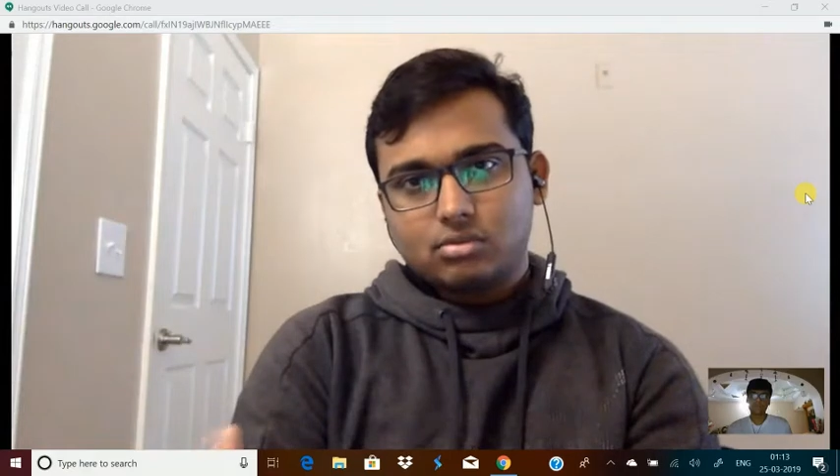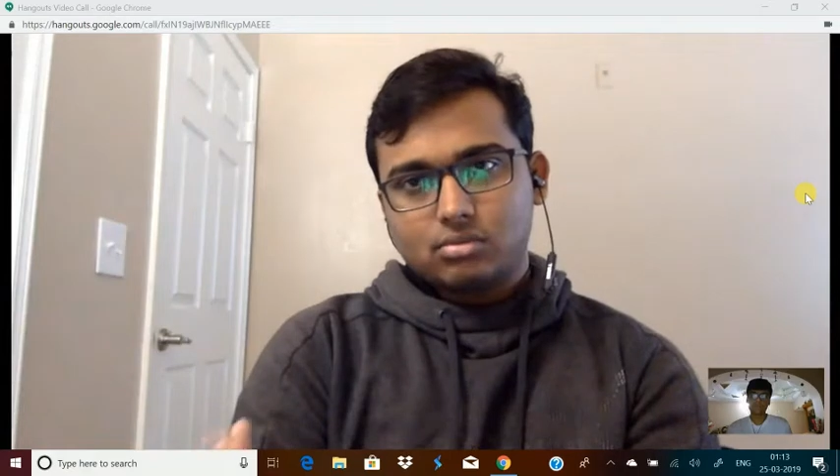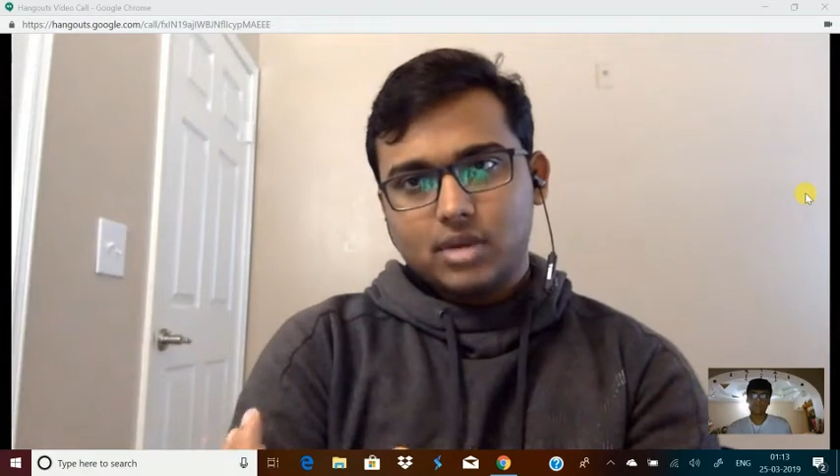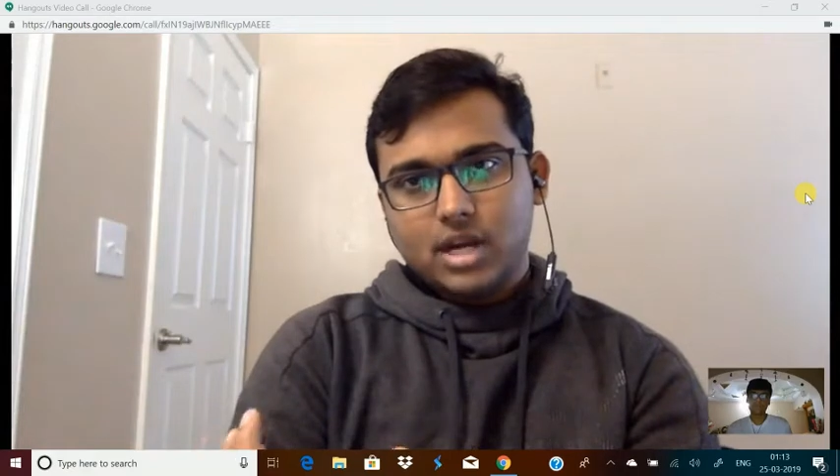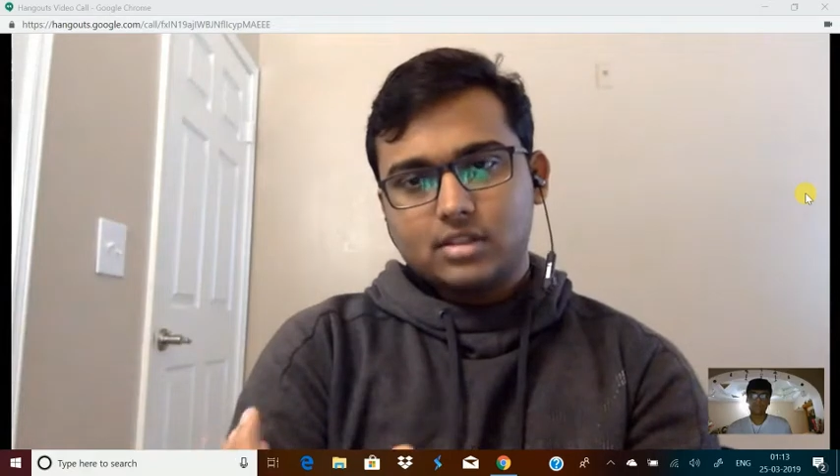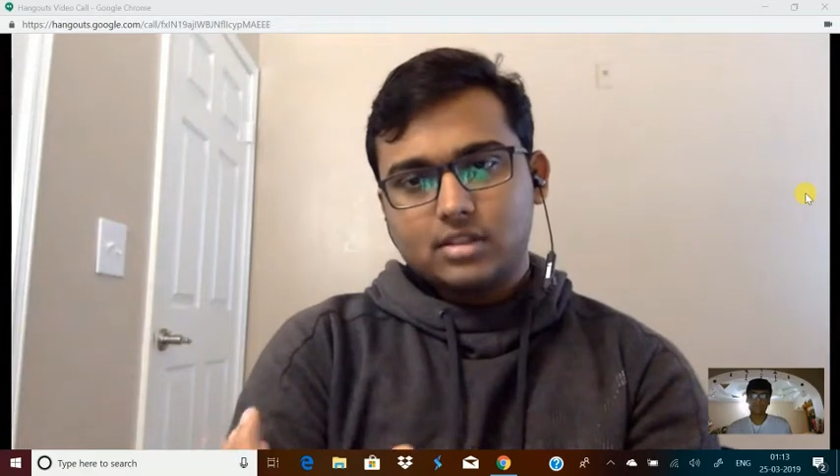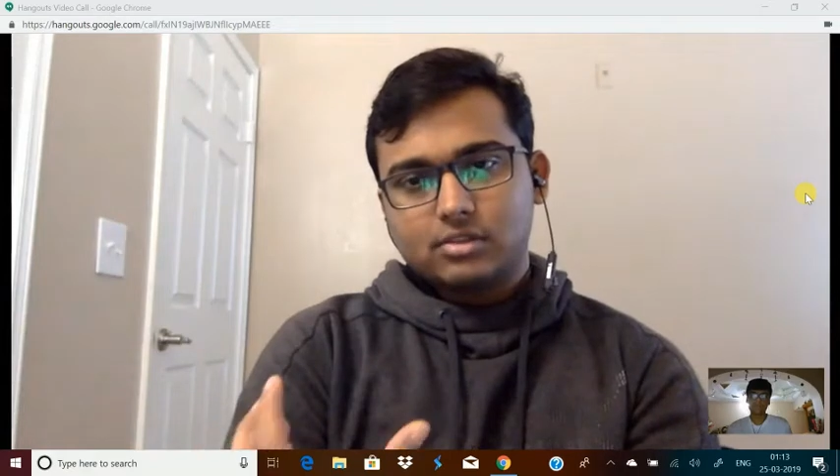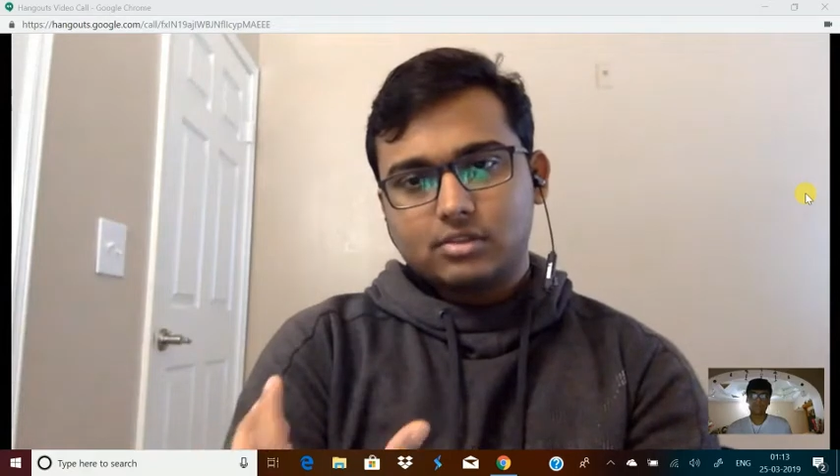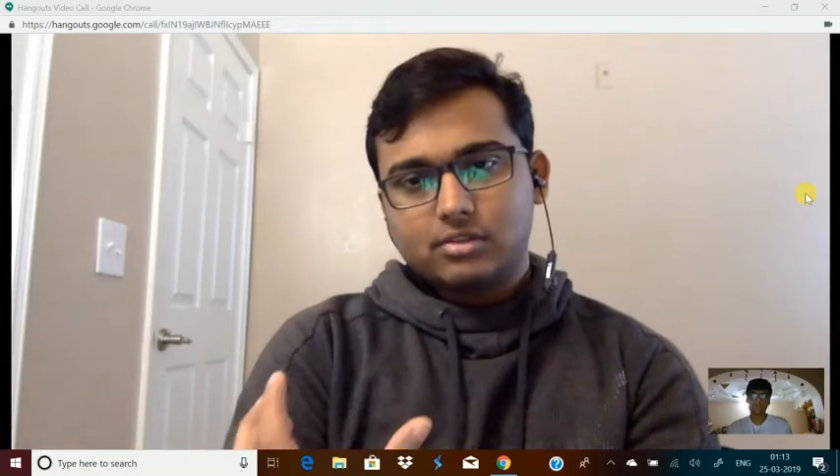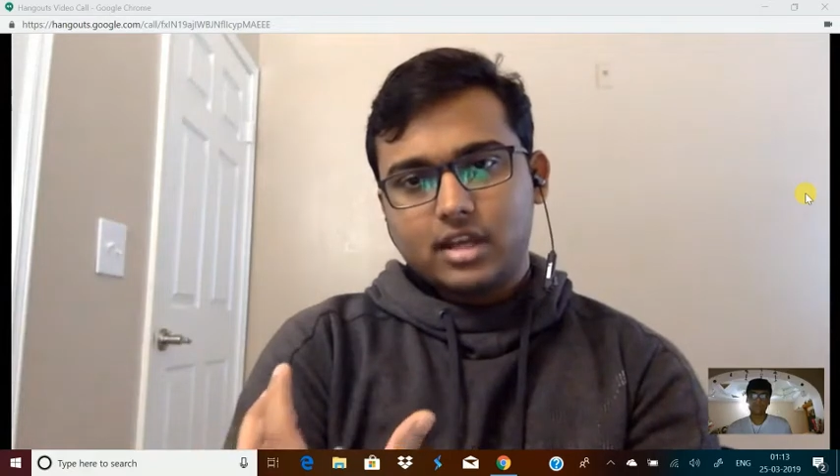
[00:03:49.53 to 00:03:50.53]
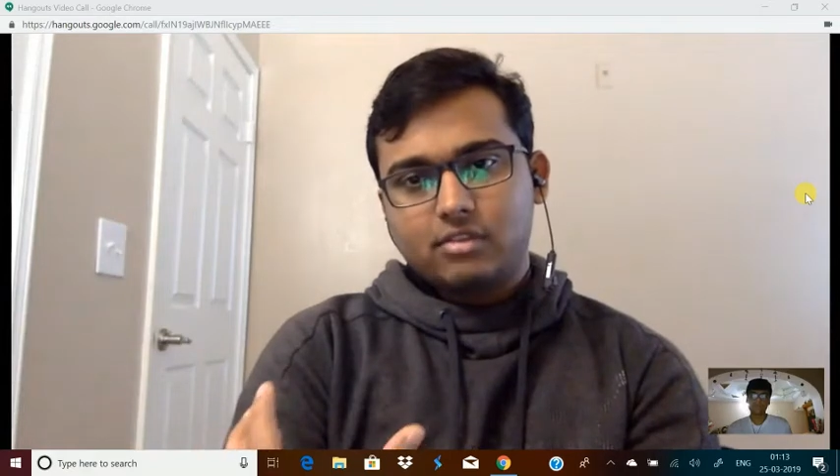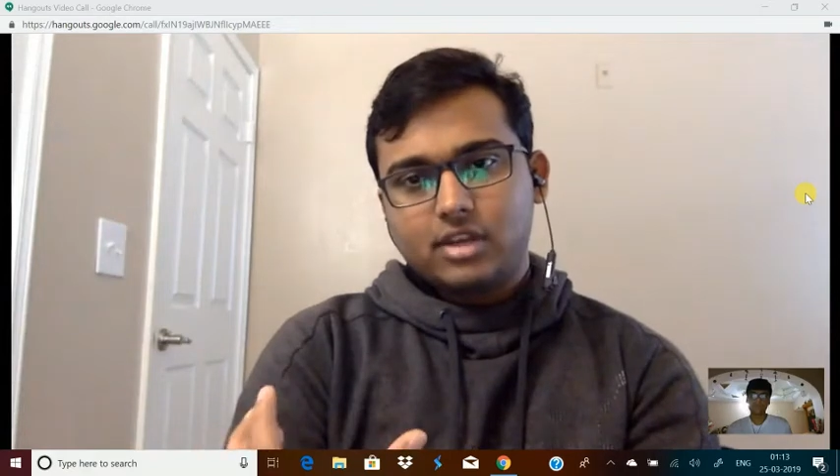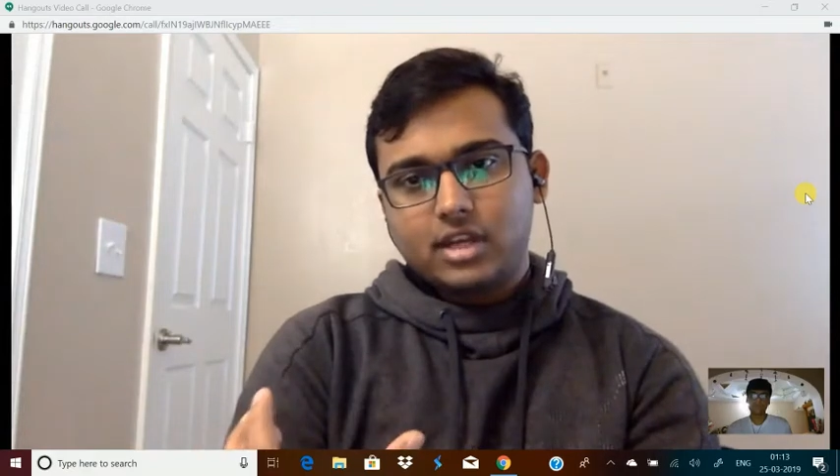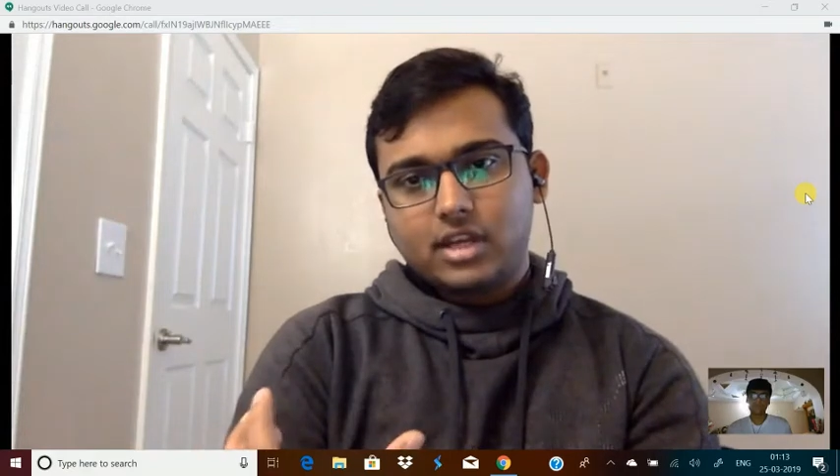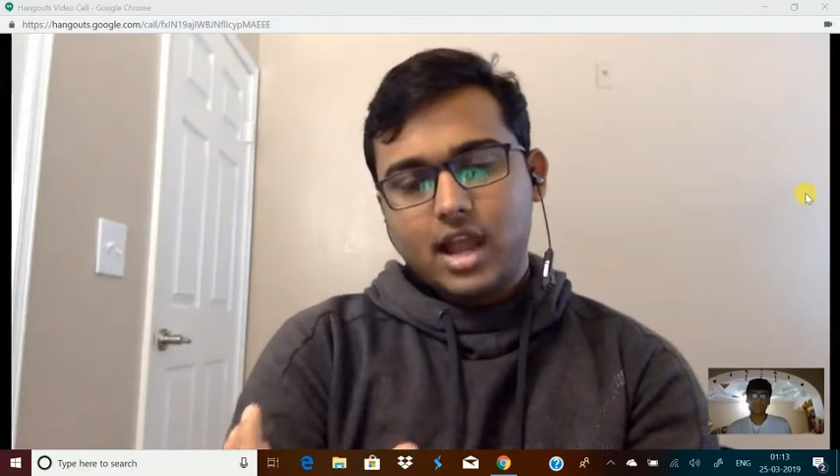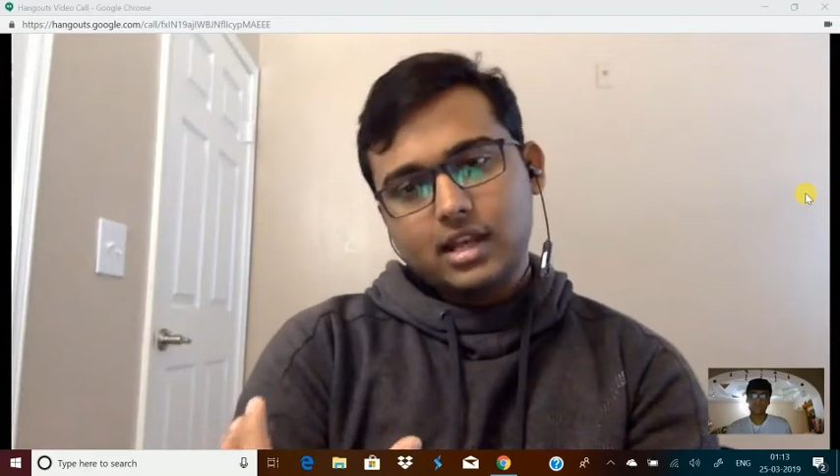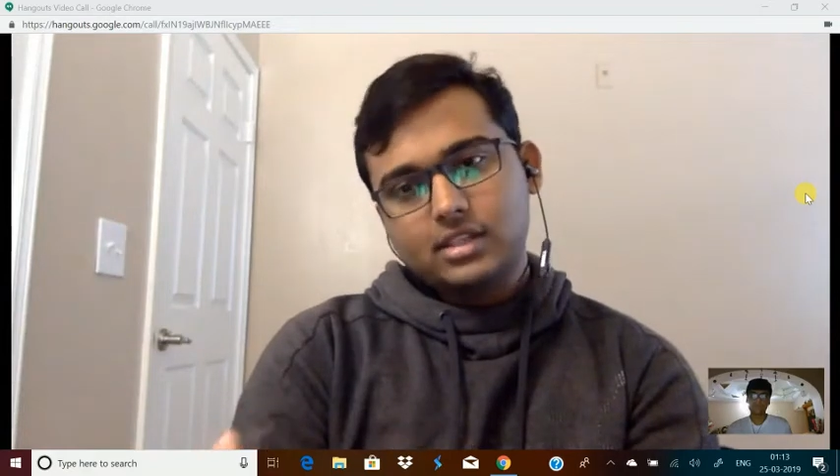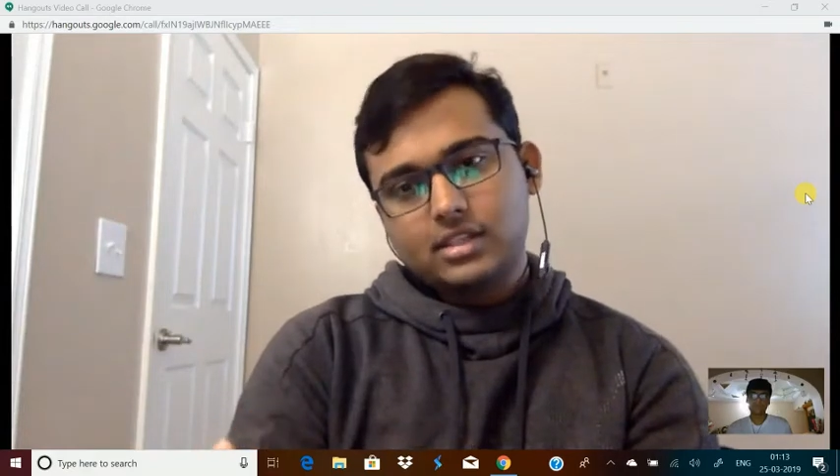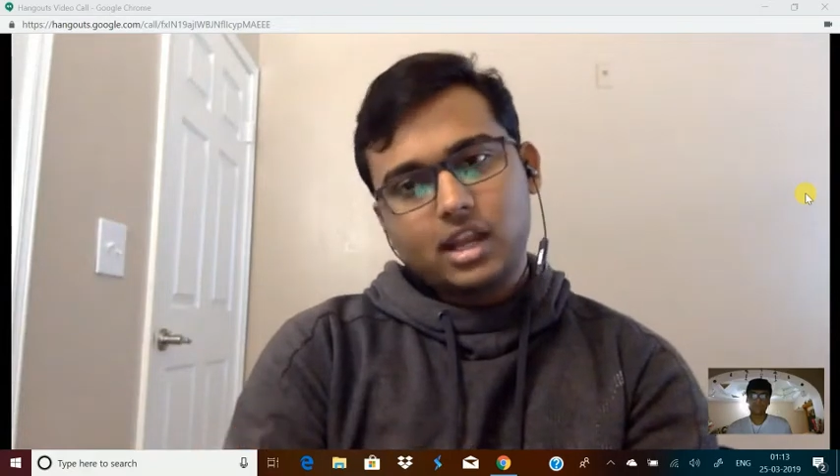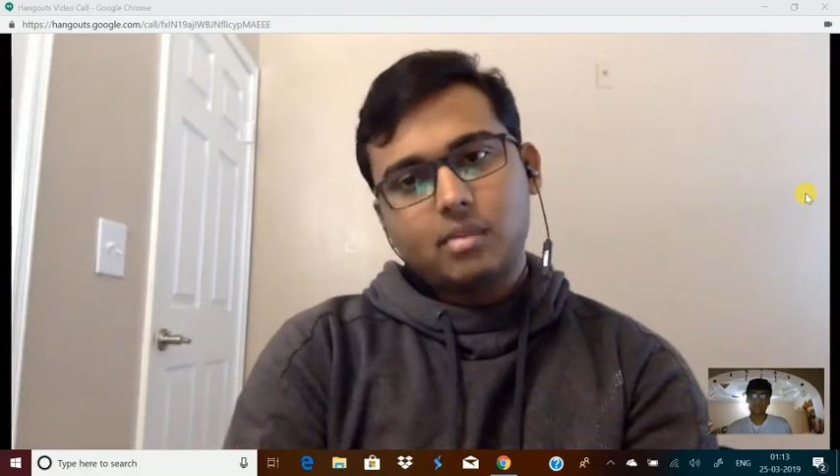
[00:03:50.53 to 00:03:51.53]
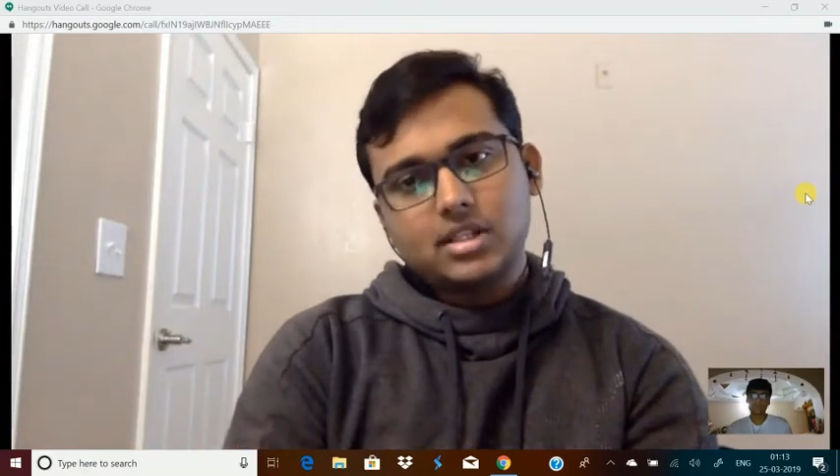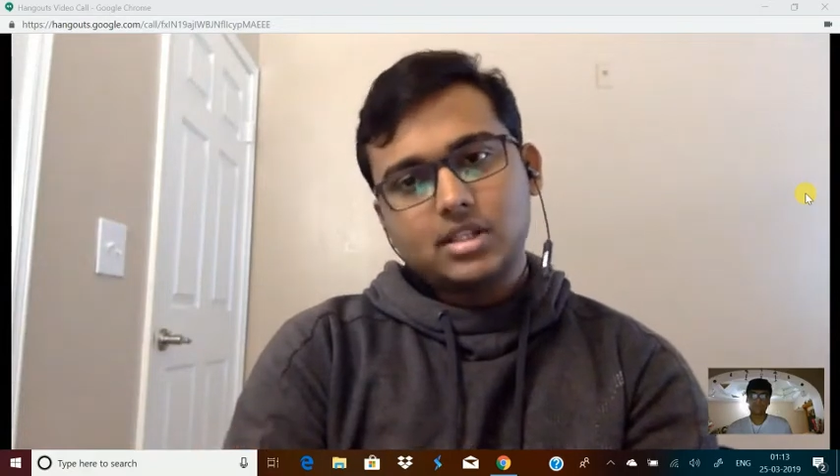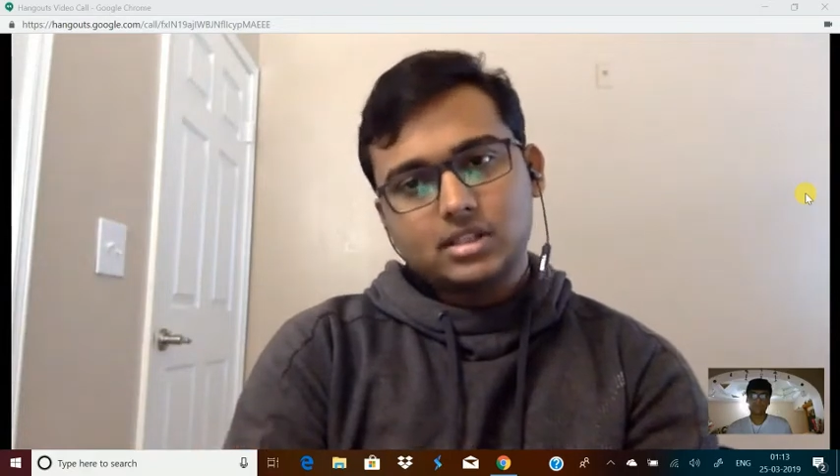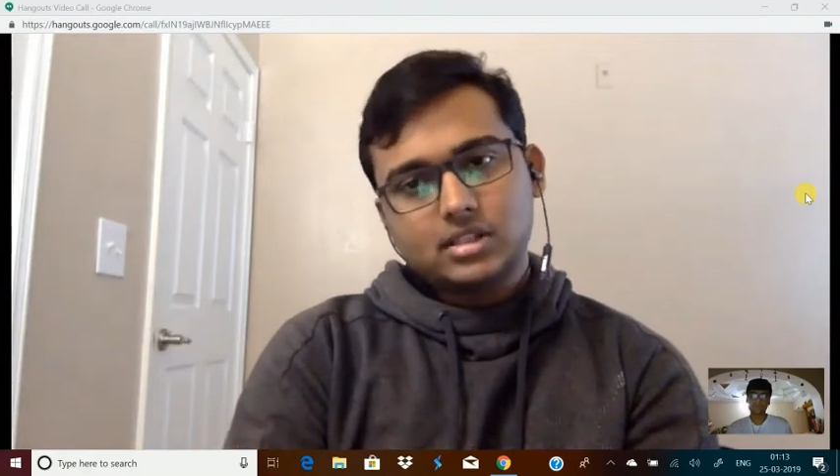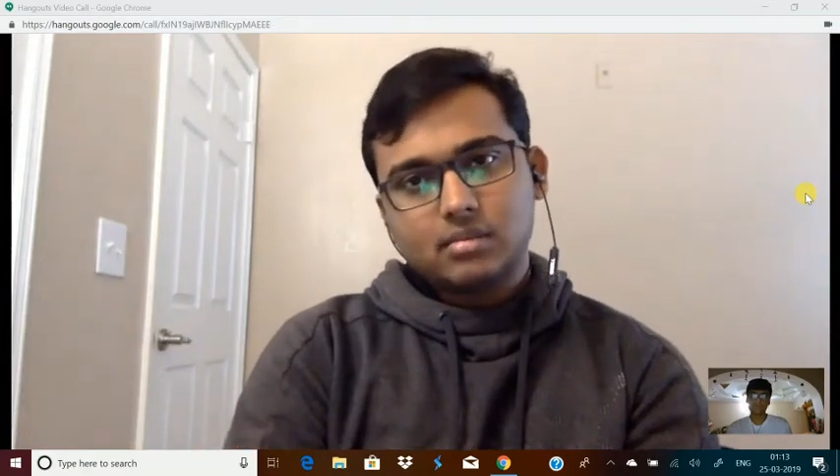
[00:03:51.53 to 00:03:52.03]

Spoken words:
build a very highly scalable system,